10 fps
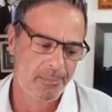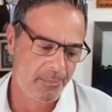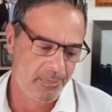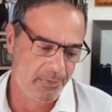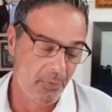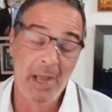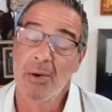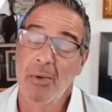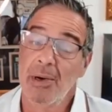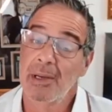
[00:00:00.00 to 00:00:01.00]

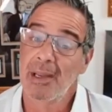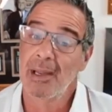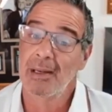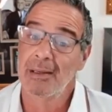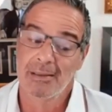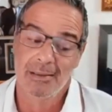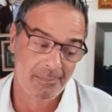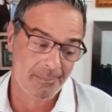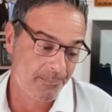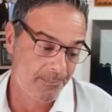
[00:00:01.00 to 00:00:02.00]
rhetoric and
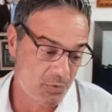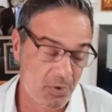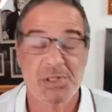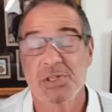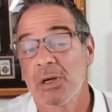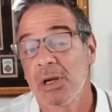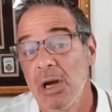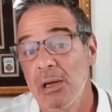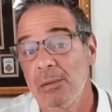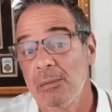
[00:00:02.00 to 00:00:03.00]
trust your
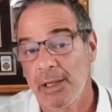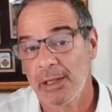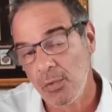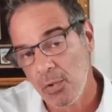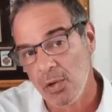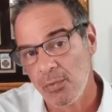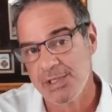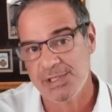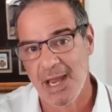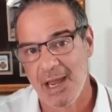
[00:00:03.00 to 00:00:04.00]
gut like you
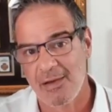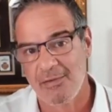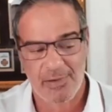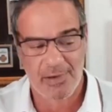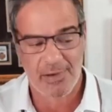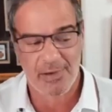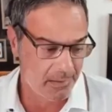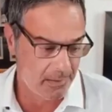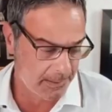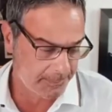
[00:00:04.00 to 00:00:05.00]
always have.
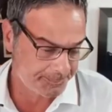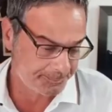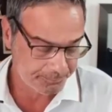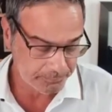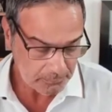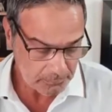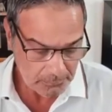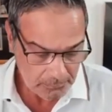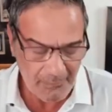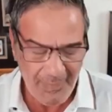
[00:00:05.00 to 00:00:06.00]
And
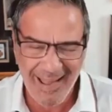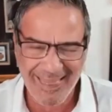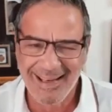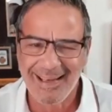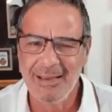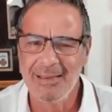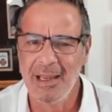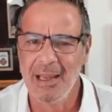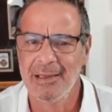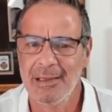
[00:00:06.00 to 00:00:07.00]
I think in the
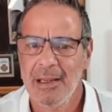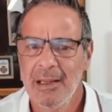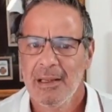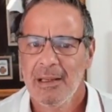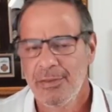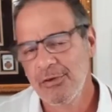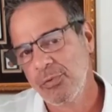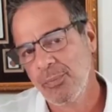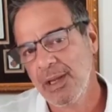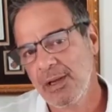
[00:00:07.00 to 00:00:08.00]
end, this
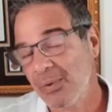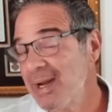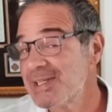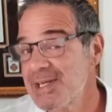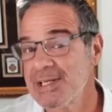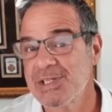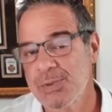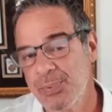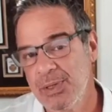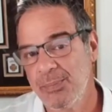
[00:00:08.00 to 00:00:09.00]
will make great sense to
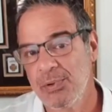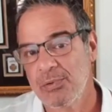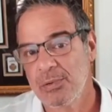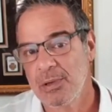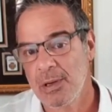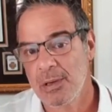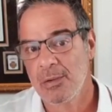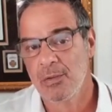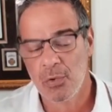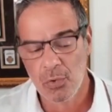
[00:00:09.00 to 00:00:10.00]
people
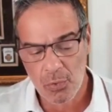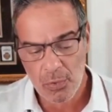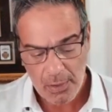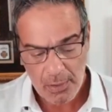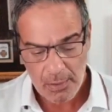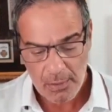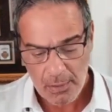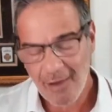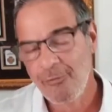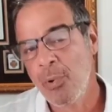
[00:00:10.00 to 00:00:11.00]
who
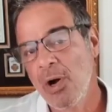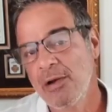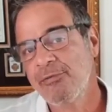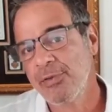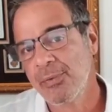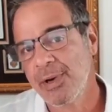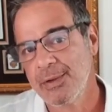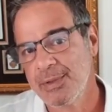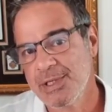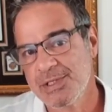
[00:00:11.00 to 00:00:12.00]
have bought it for the
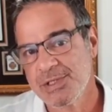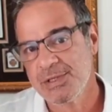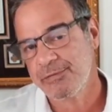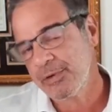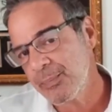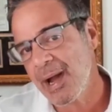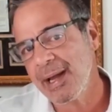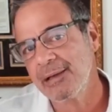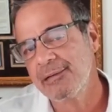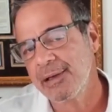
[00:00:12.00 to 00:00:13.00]
right reasons. If you're
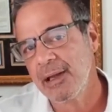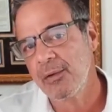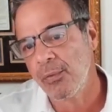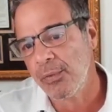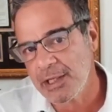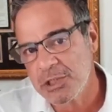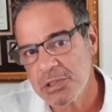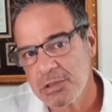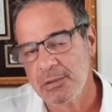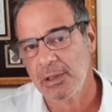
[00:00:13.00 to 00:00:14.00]
buying it to get
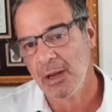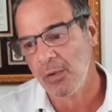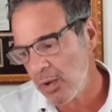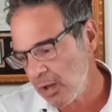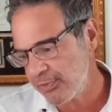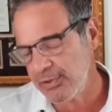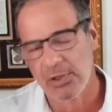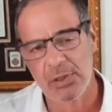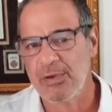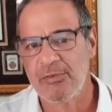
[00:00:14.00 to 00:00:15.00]
rich, get wealthy, you're
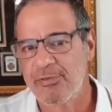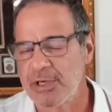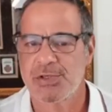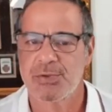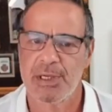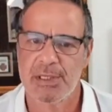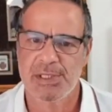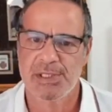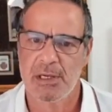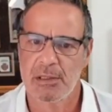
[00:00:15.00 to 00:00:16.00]
going to be frustrated
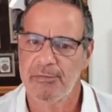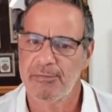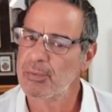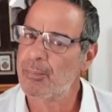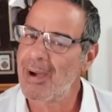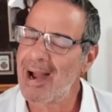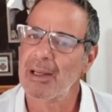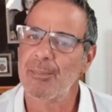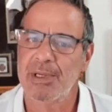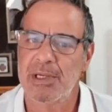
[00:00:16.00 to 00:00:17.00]
as hell. If you're buying
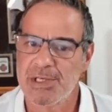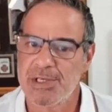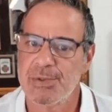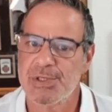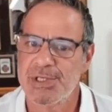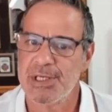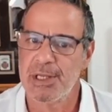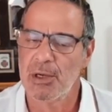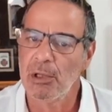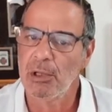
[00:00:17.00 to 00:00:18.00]
it because you see
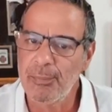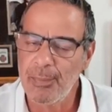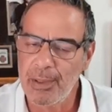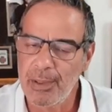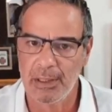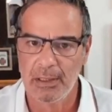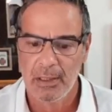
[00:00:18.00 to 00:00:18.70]
that ultimately